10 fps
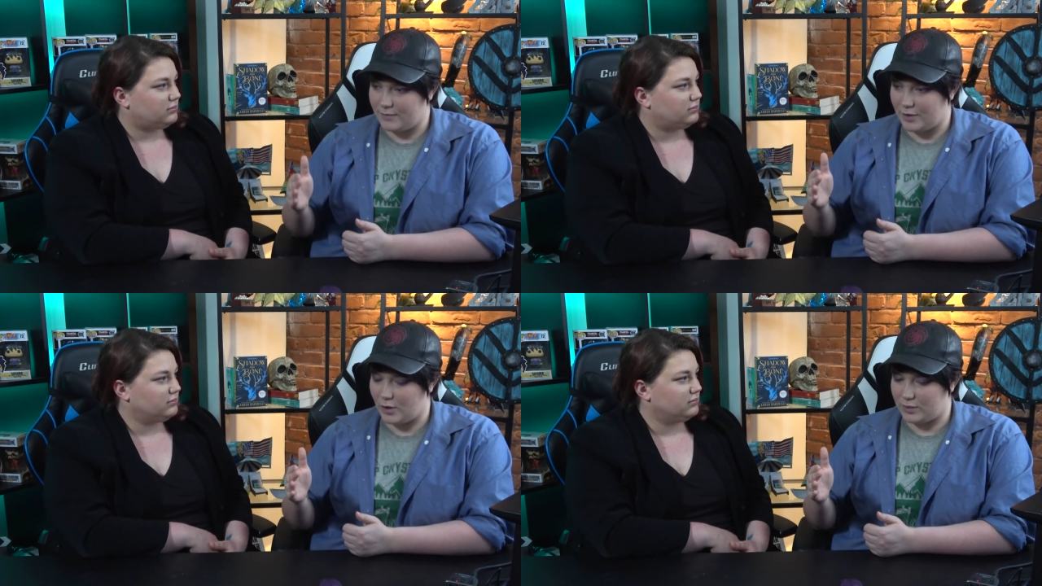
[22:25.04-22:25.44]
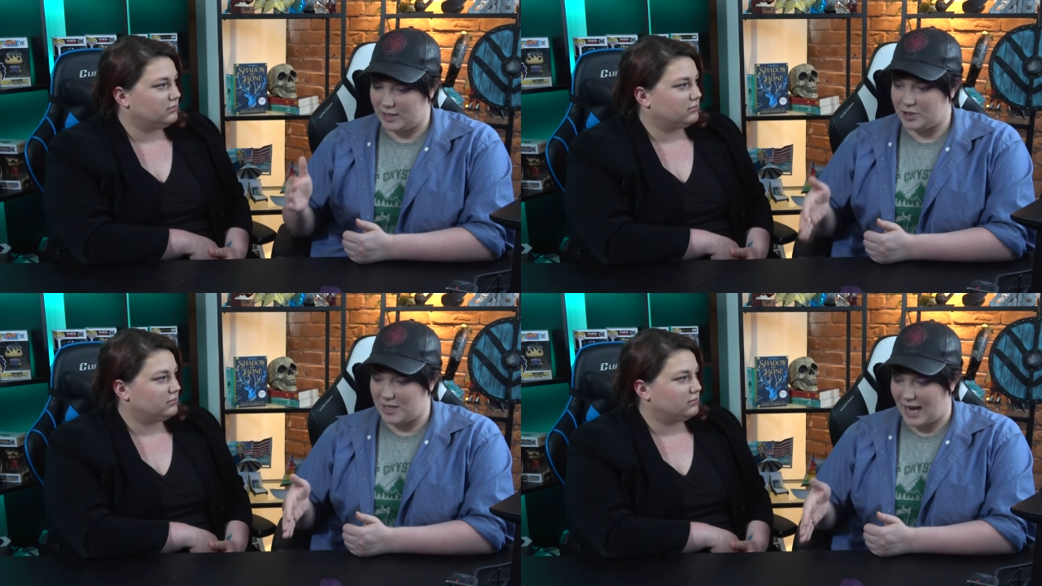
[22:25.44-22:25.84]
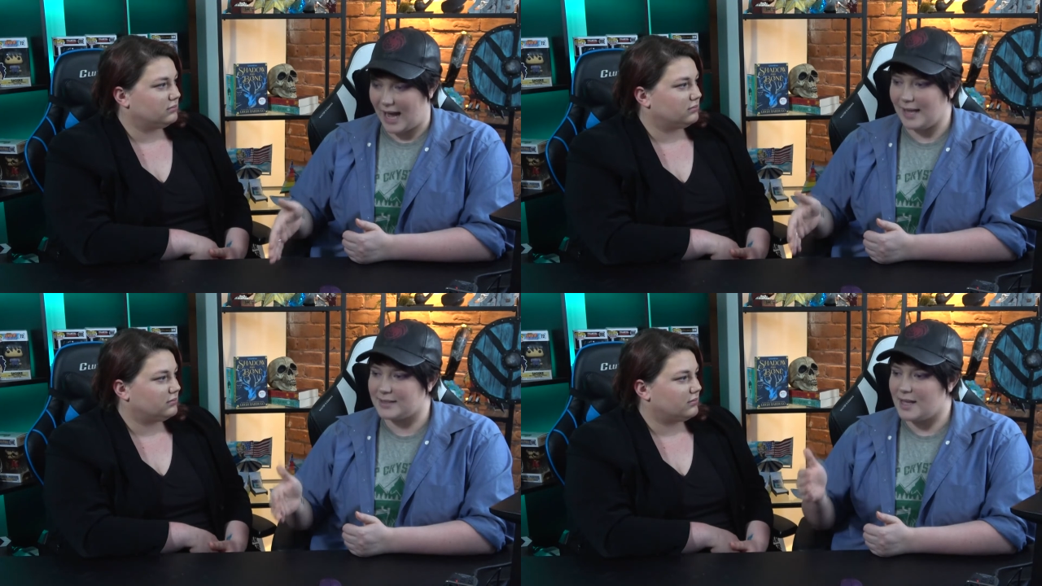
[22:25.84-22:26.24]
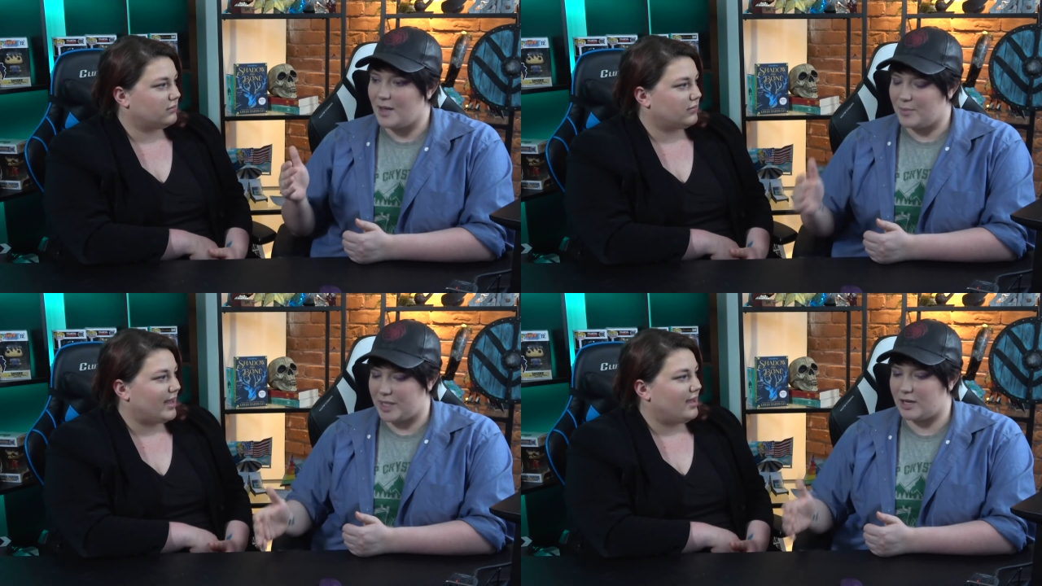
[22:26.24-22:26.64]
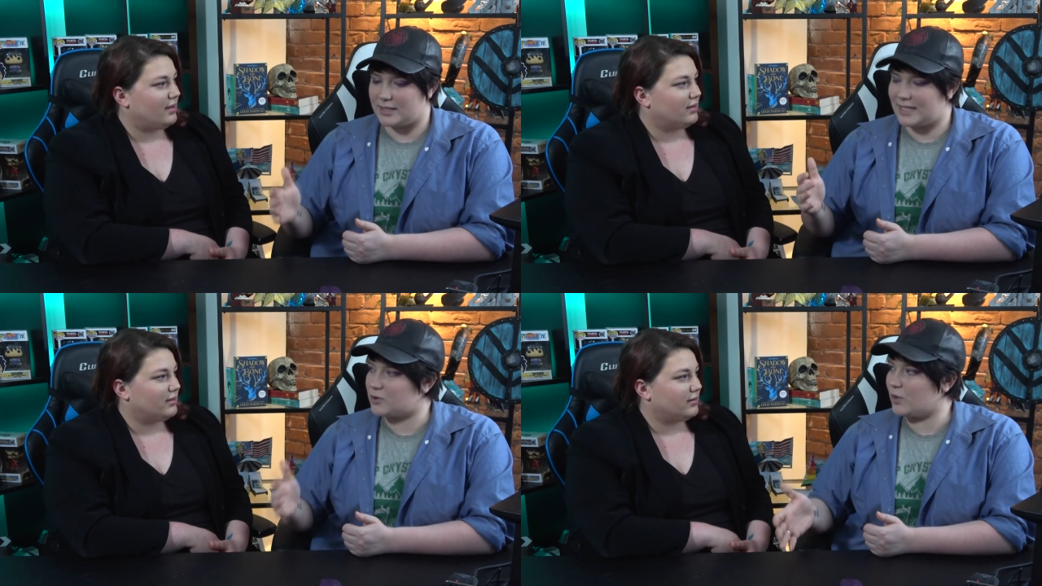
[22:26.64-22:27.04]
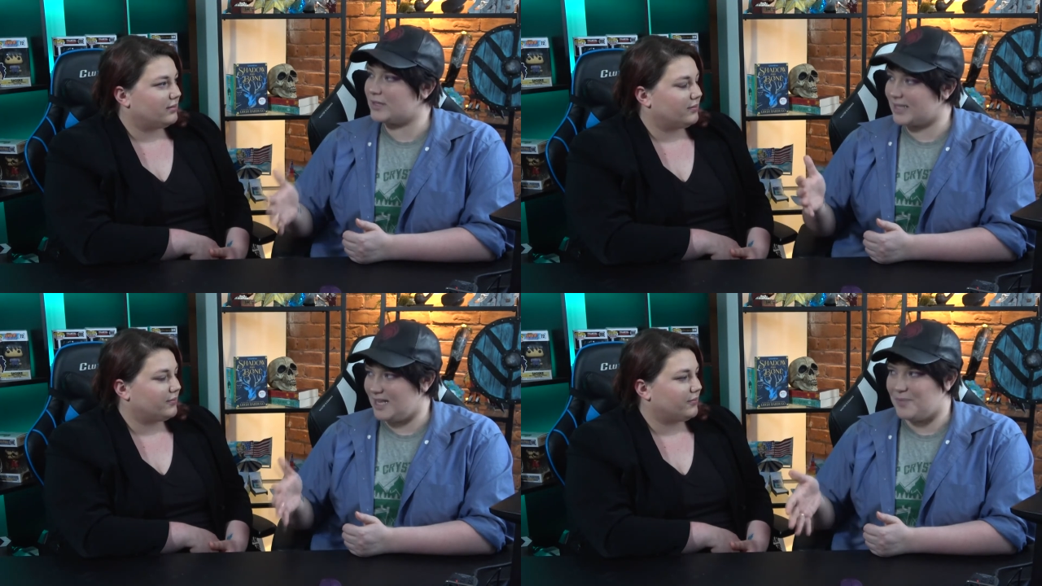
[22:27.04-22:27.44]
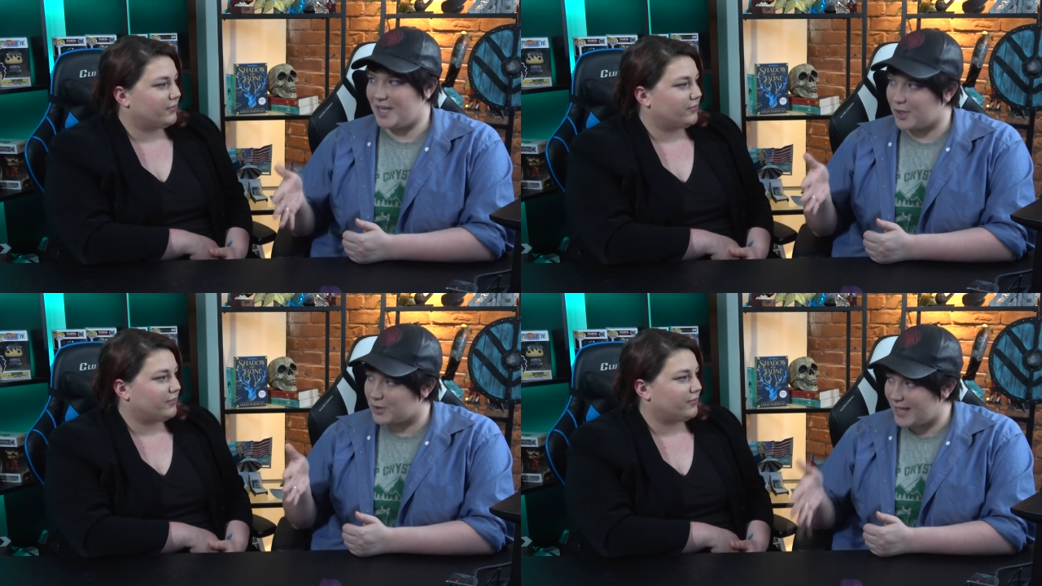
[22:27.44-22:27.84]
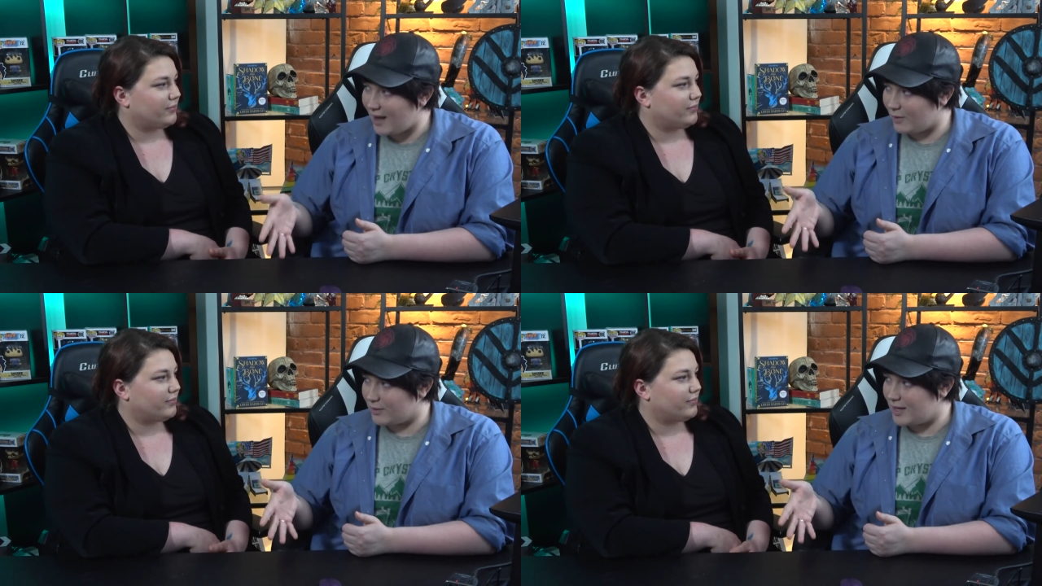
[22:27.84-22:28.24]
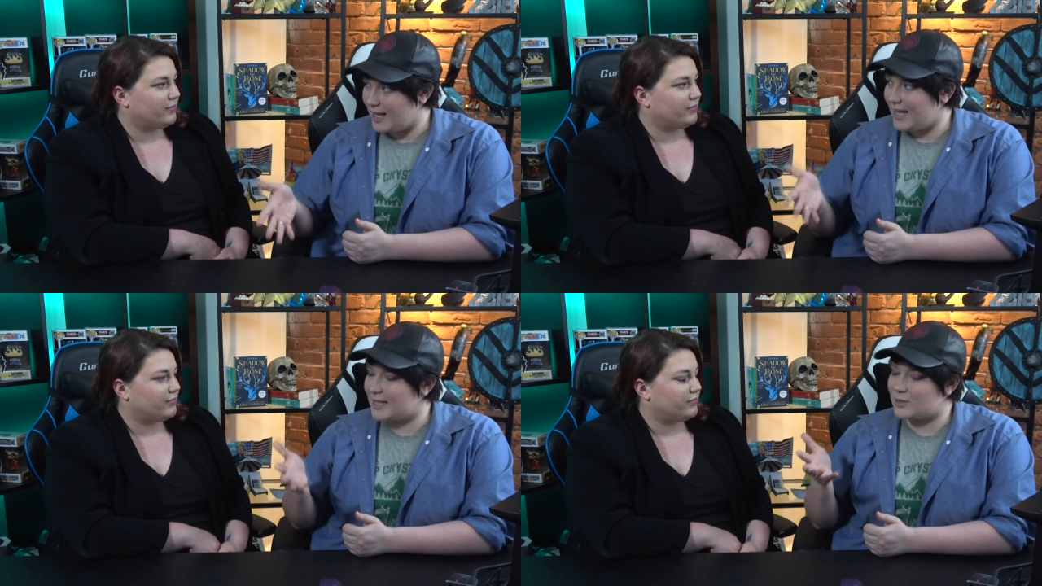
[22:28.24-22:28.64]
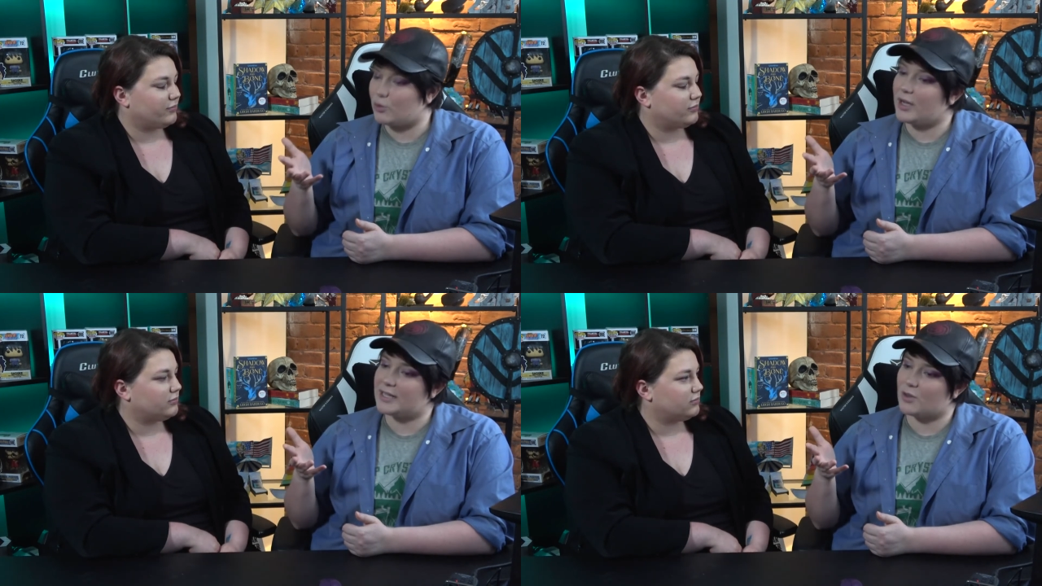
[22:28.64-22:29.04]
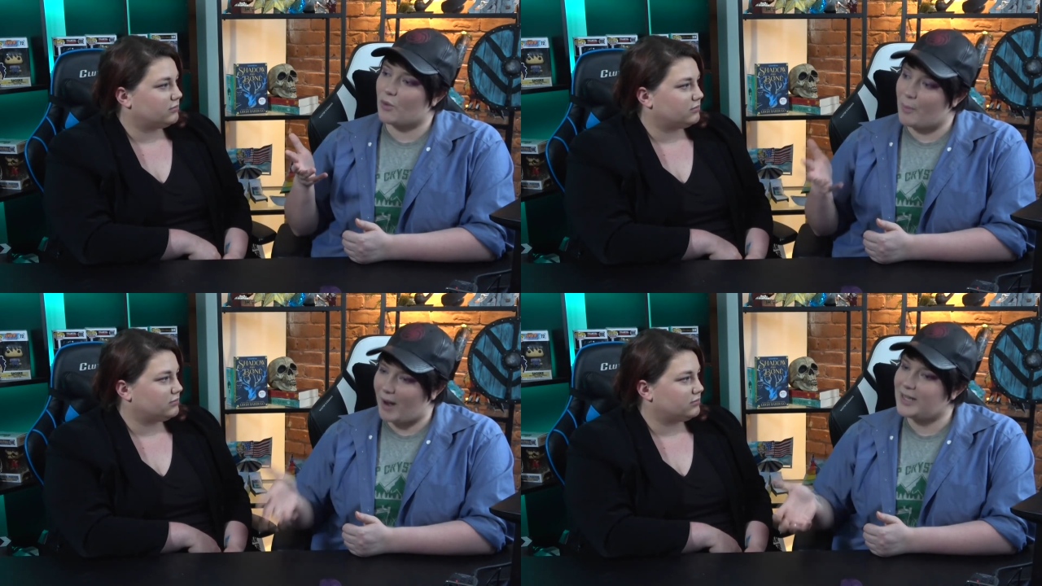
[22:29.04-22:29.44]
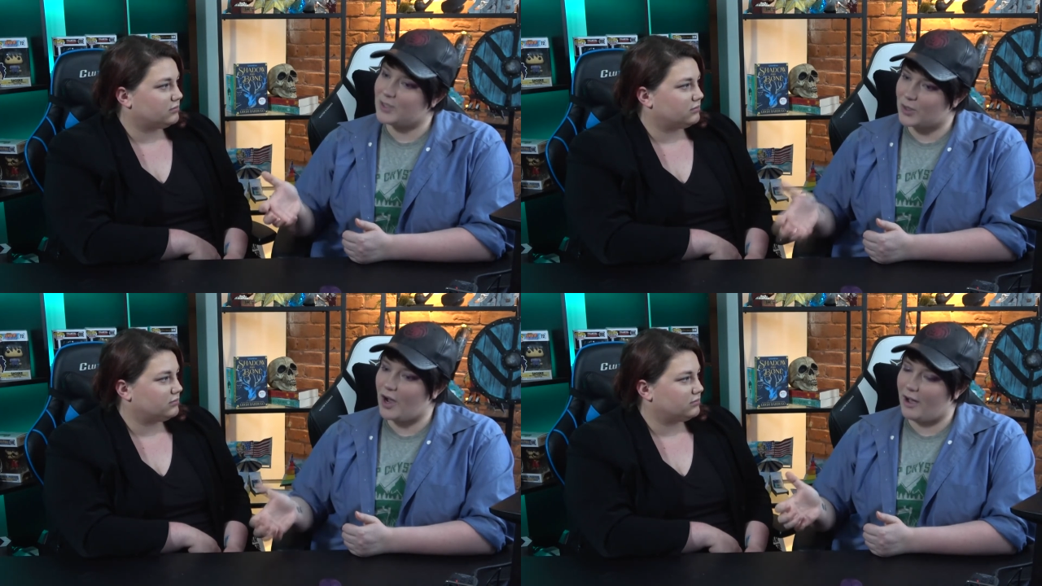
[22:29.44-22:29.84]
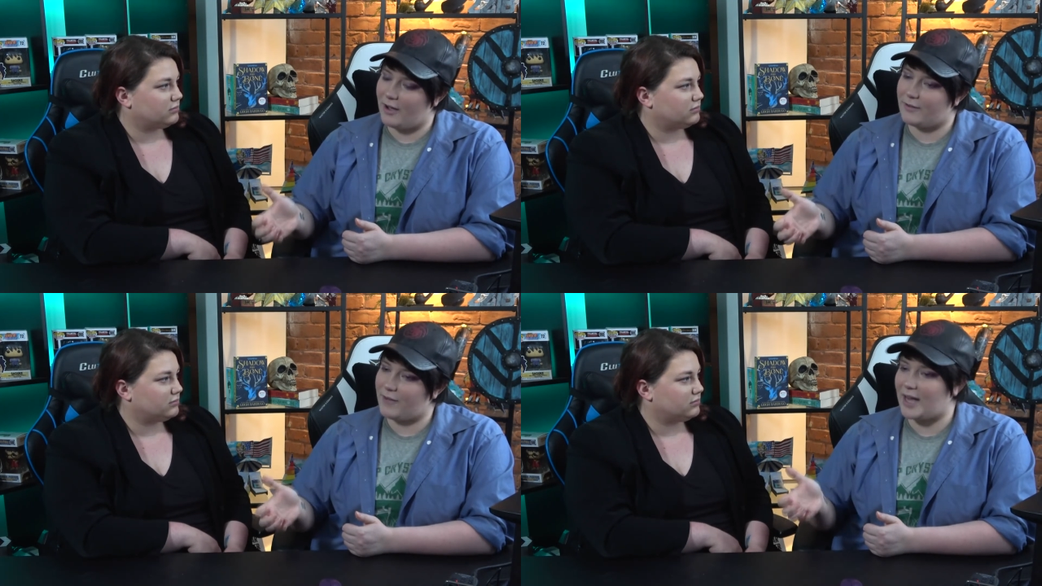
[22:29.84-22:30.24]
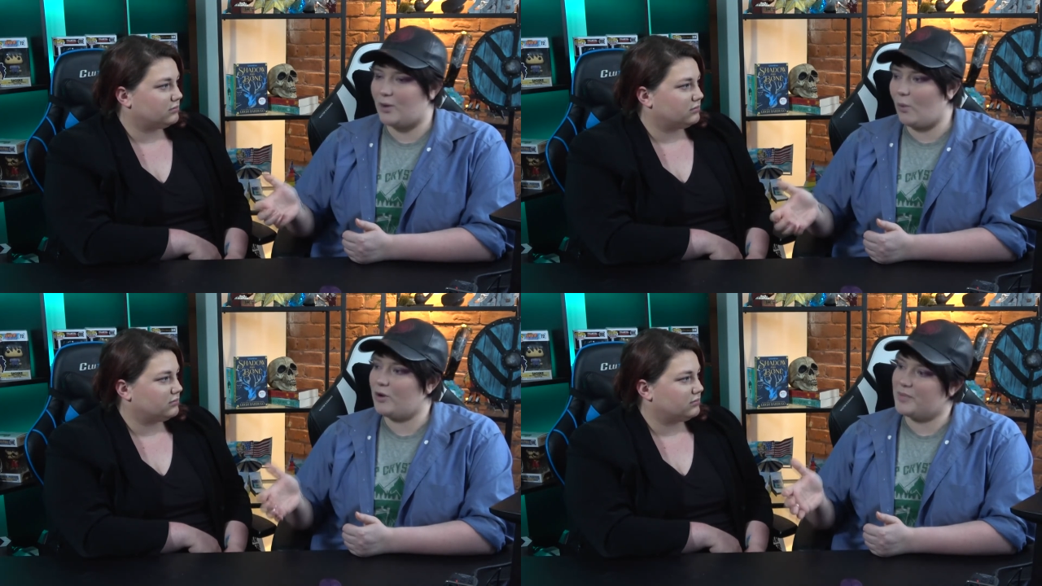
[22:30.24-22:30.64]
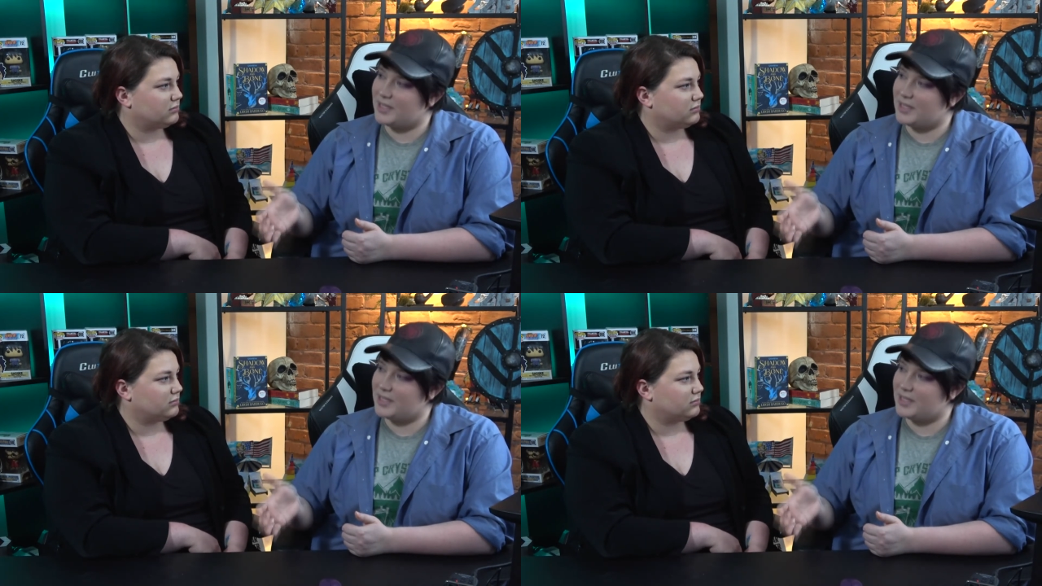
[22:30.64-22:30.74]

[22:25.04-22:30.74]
Speaker 1: you know, that she has, because it's what's keeping her down. It's what, it's a reminder of, I don't want to